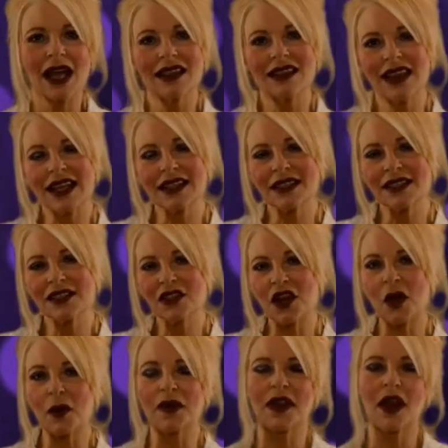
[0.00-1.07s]
Let's
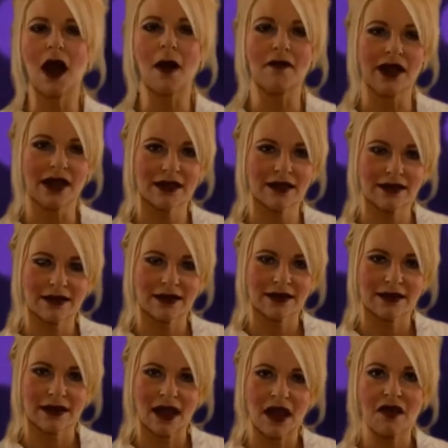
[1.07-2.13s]
start with the obvious.
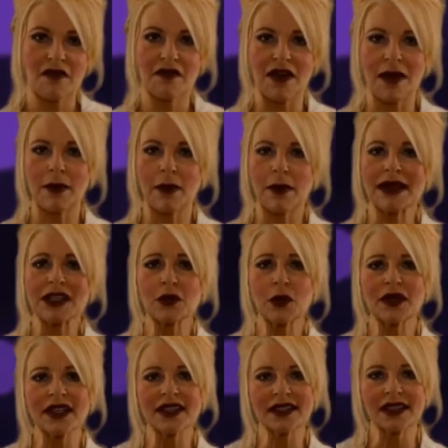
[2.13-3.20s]
February
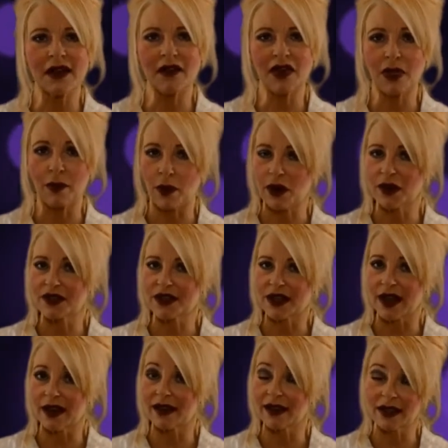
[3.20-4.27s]
27th birth
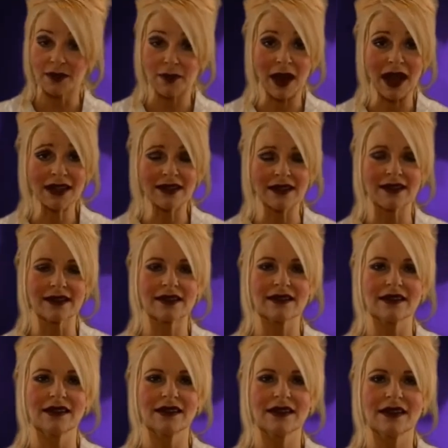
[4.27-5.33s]
sign is Pisces.
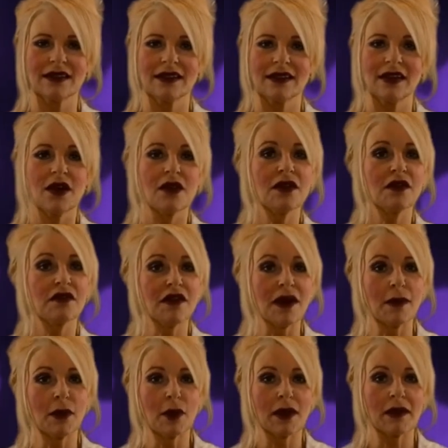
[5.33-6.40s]
The
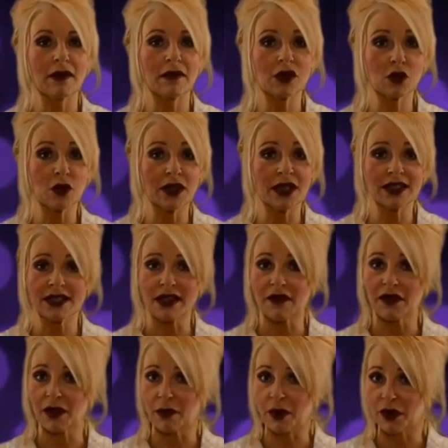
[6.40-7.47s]
February
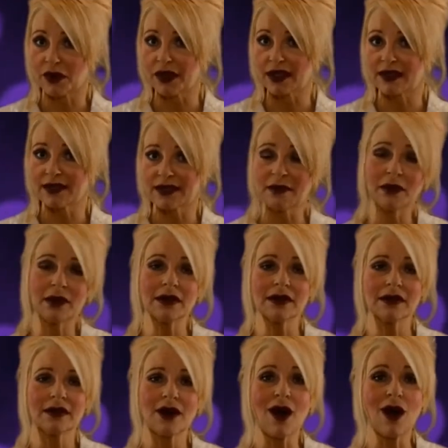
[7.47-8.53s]
27th birthday
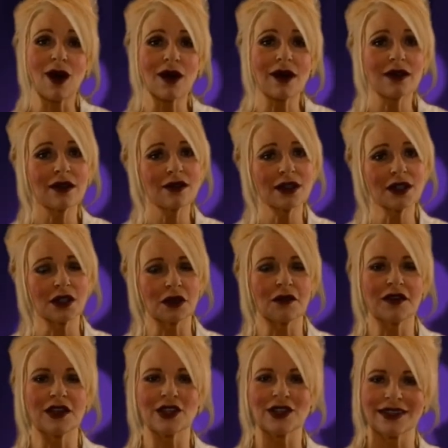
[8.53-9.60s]
symbol are the two
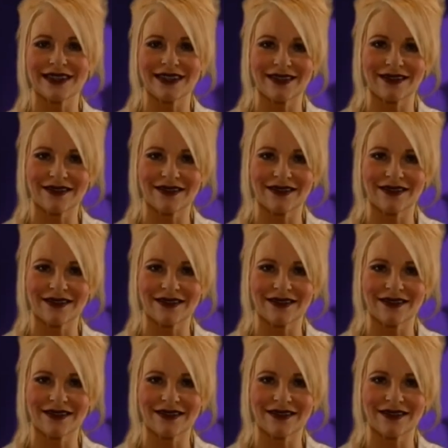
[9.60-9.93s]
fishes.